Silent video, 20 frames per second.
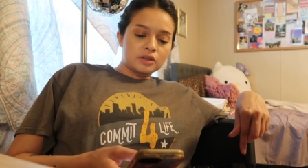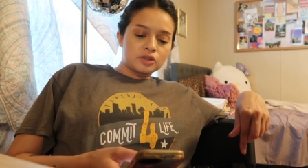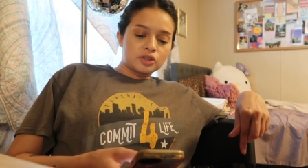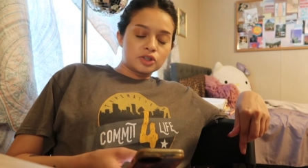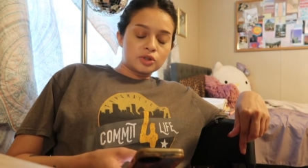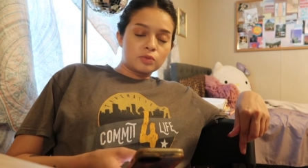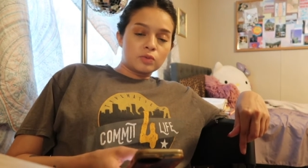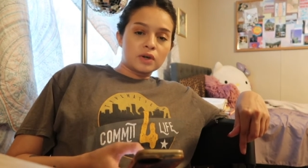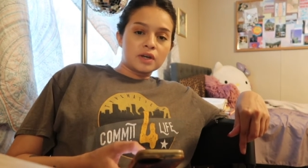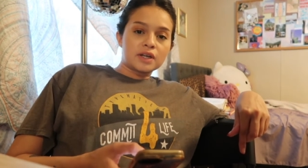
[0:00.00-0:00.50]

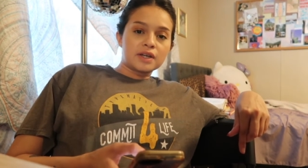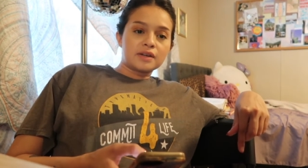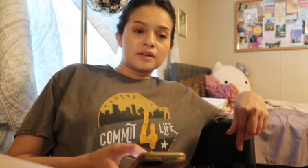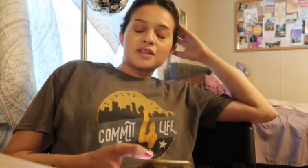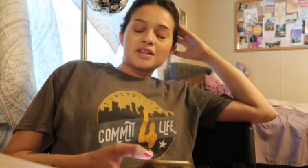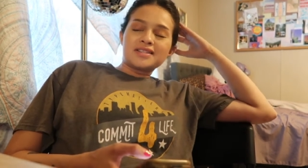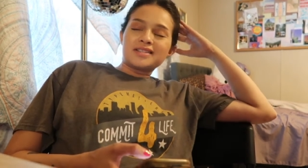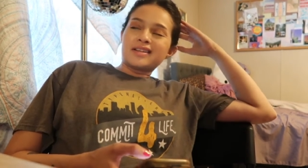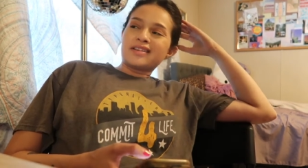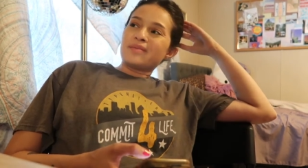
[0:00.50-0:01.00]
She wanted,
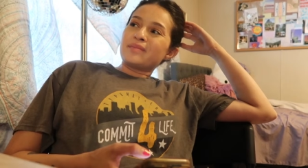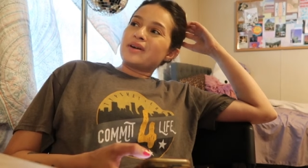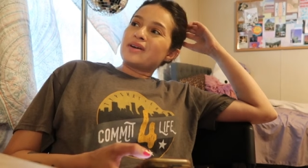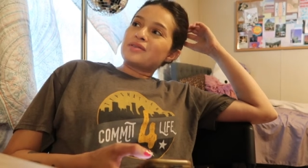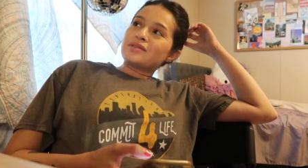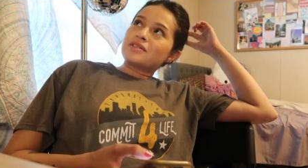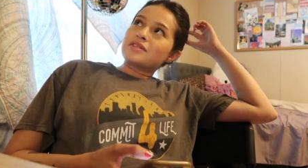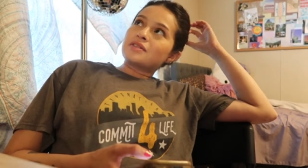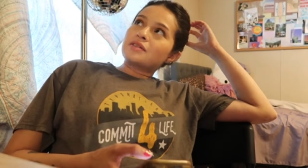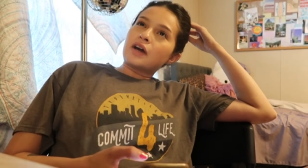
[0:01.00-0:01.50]
should I say the
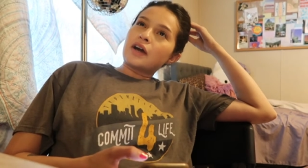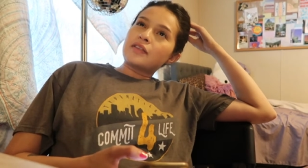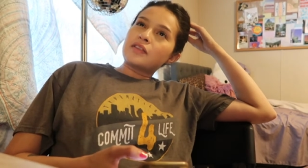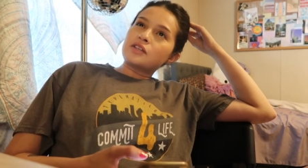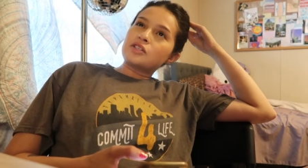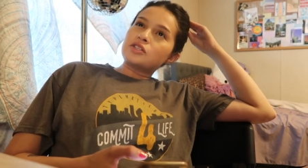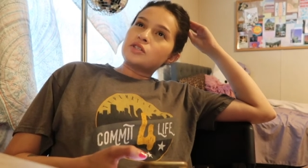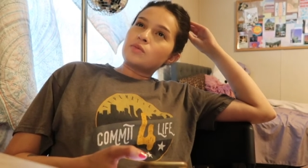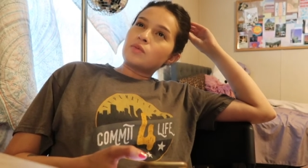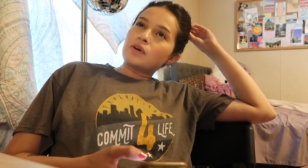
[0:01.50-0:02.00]
amounts? I
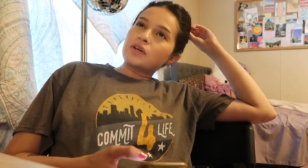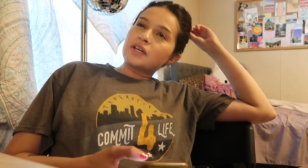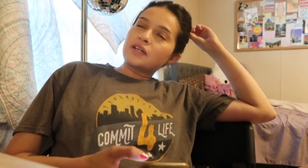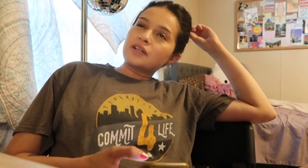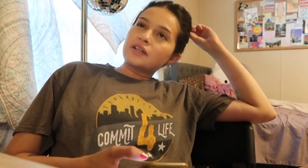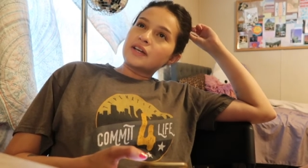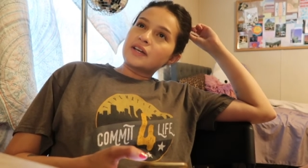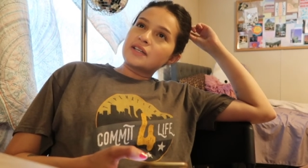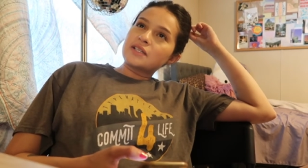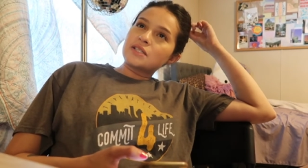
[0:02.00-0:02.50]
think she
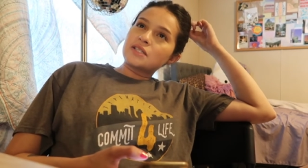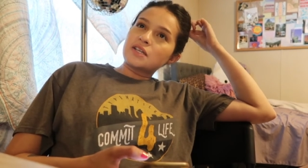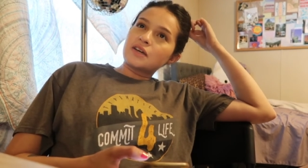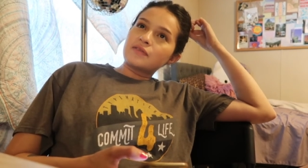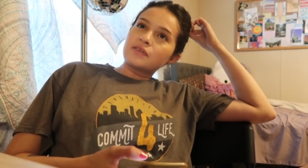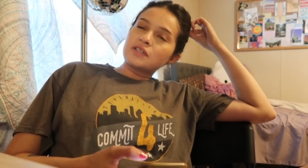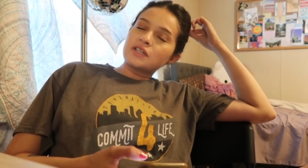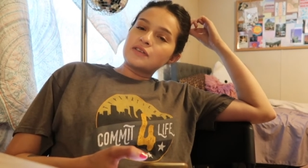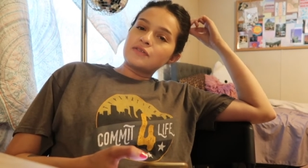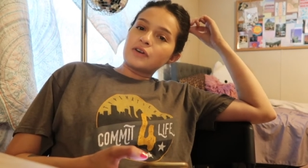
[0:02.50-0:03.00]
wanted like
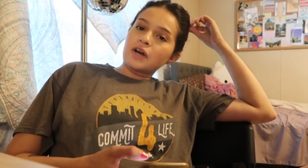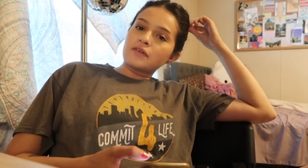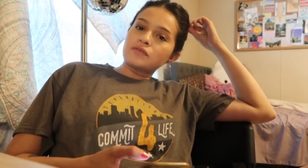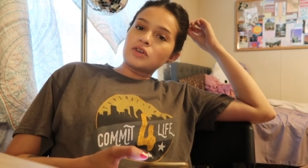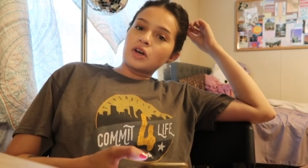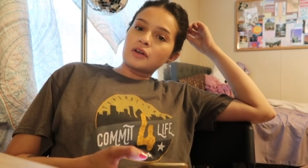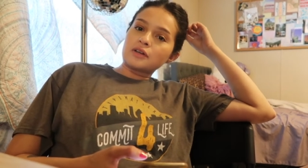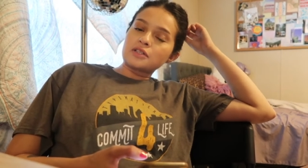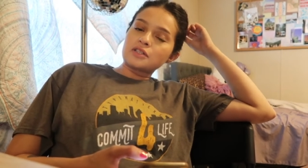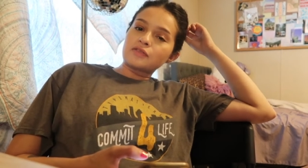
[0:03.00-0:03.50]

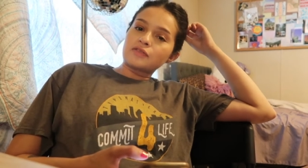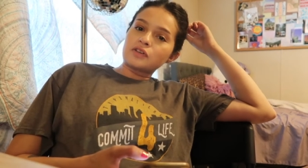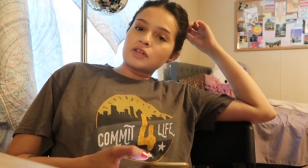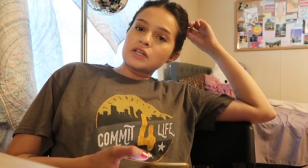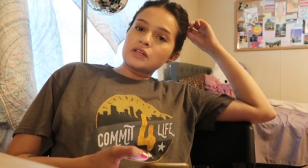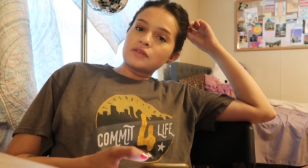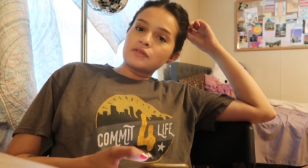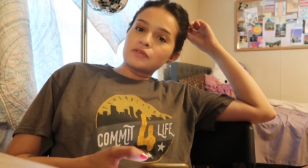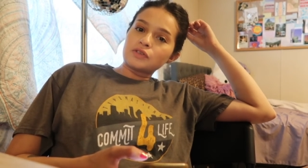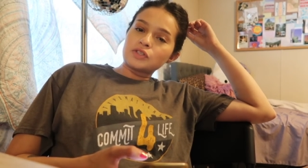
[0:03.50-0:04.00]
$75 for,
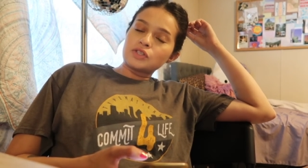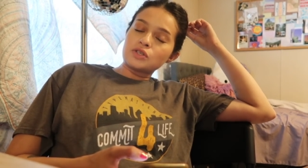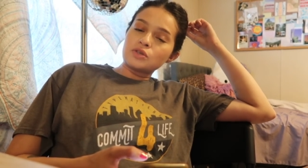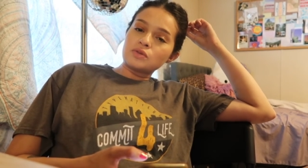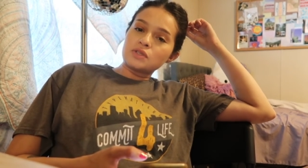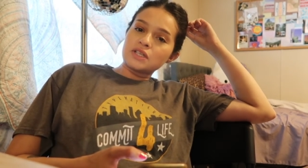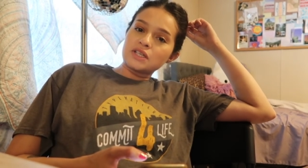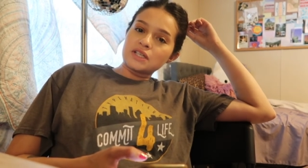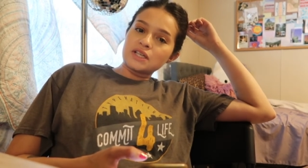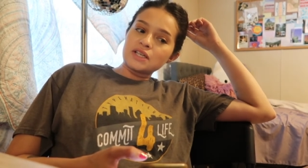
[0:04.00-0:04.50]
for
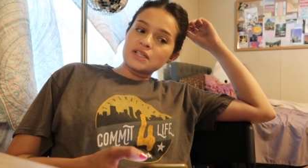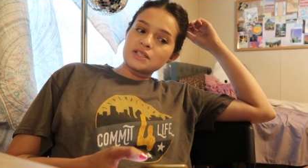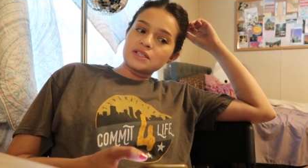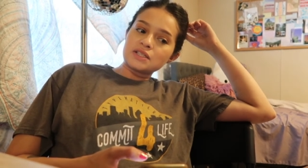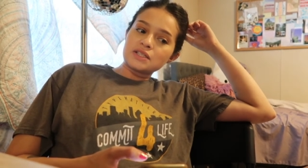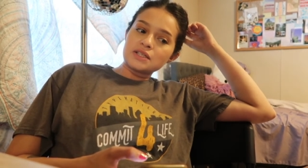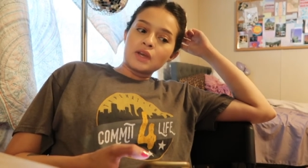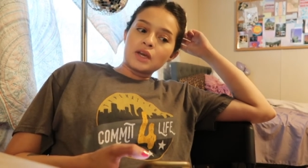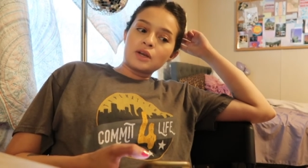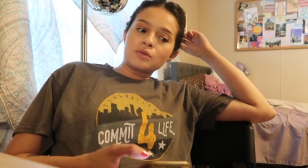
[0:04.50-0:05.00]
two
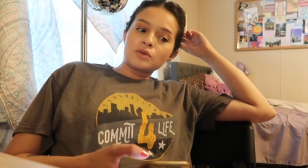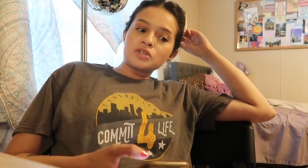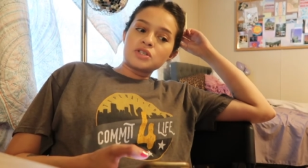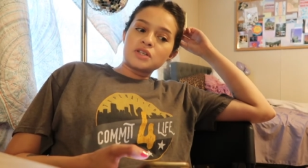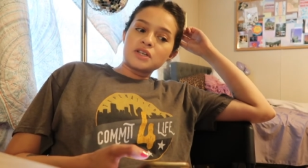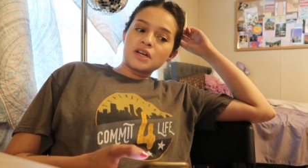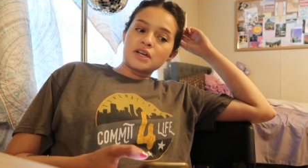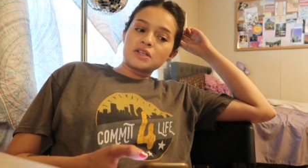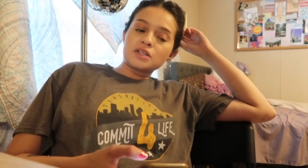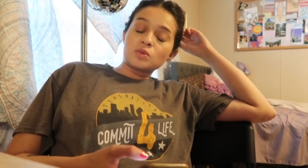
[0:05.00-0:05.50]
tickets. And
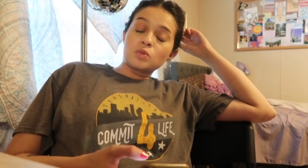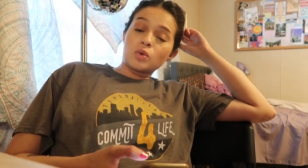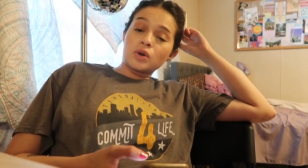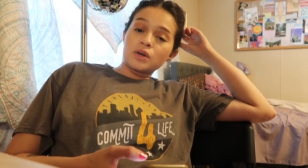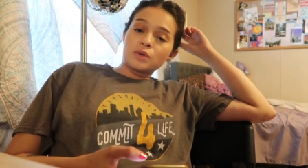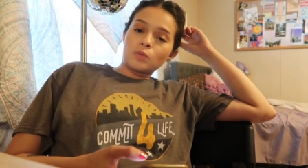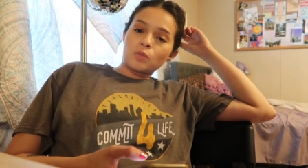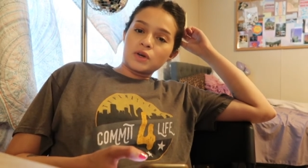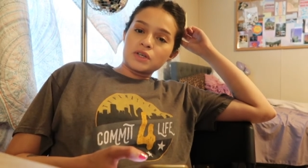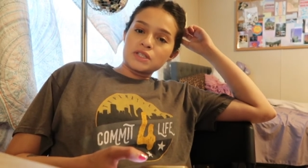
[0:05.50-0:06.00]
originally I just
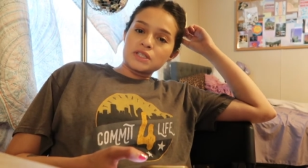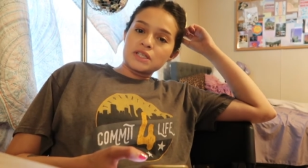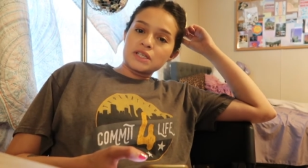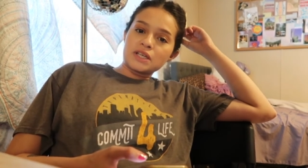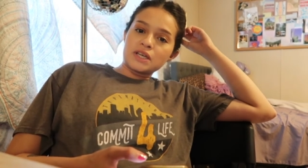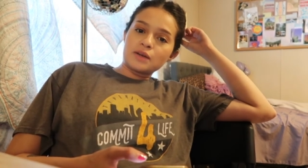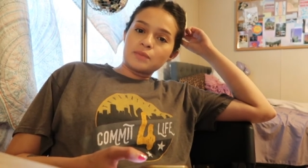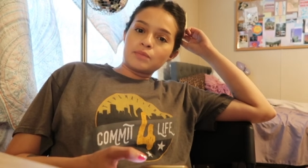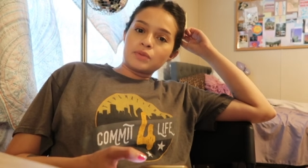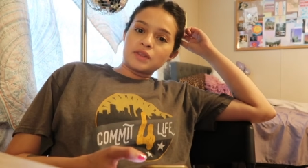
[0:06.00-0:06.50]
wanted one
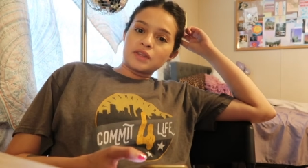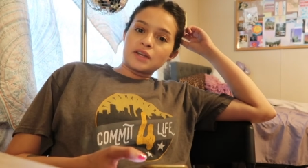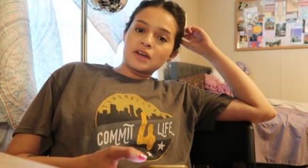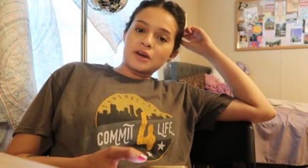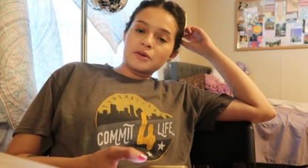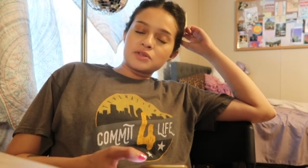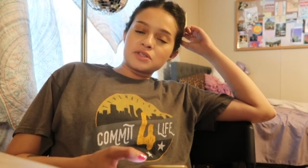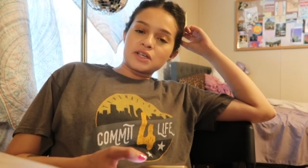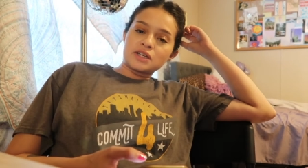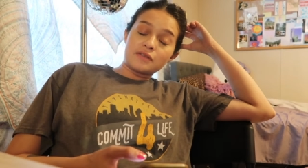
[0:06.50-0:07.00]
ticket, but then
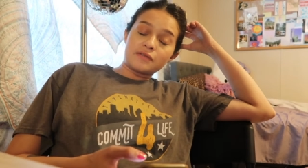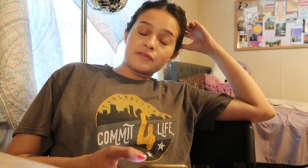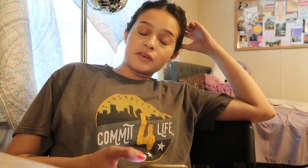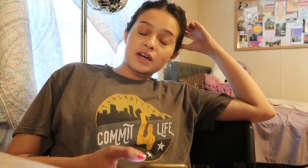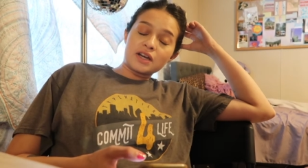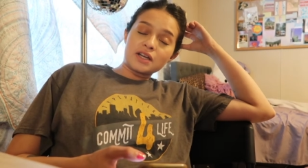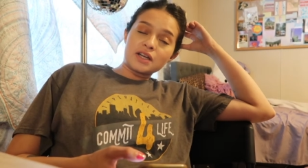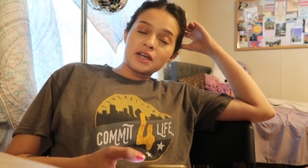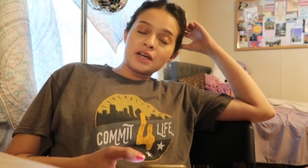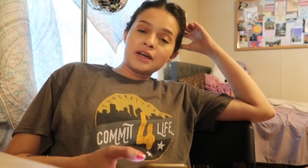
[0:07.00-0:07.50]
I was like, if
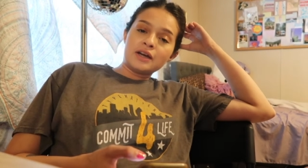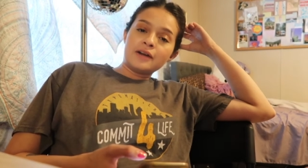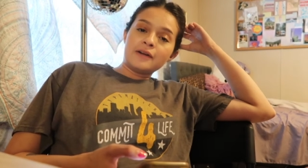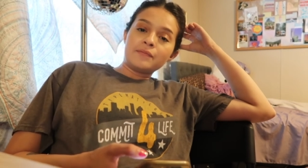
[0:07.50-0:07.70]
I